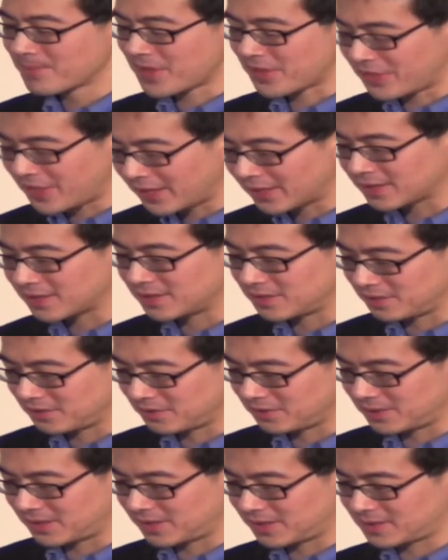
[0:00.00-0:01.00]
the thing to
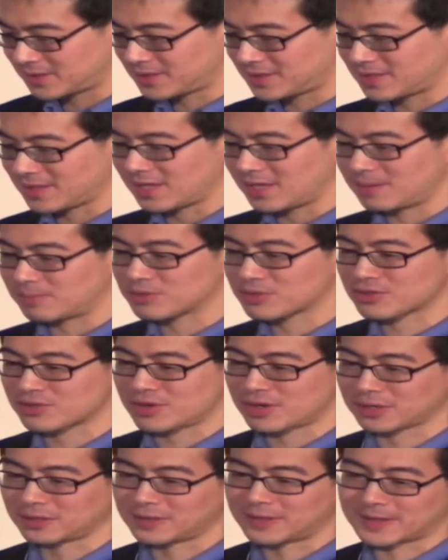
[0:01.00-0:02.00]
do is to keep
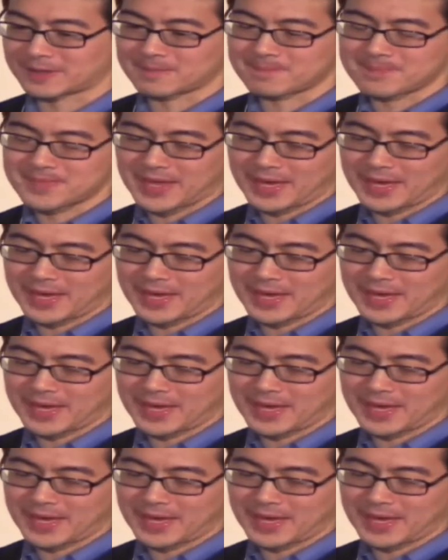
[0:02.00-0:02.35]
struggling.